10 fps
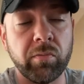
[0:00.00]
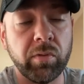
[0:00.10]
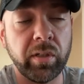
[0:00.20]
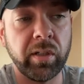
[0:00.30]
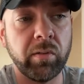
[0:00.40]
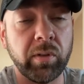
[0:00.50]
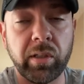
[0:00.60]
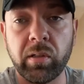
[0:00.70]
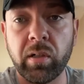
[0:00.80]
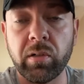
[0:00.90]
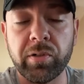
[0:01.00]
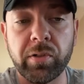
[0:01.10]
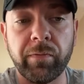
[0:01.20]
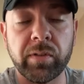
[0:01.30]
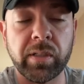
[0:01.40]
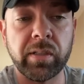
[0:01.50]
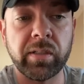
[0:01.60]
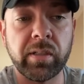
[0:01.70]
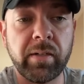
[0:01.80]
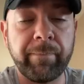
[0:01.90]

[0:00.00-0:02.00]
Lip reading: They're really good with their harder surfaces,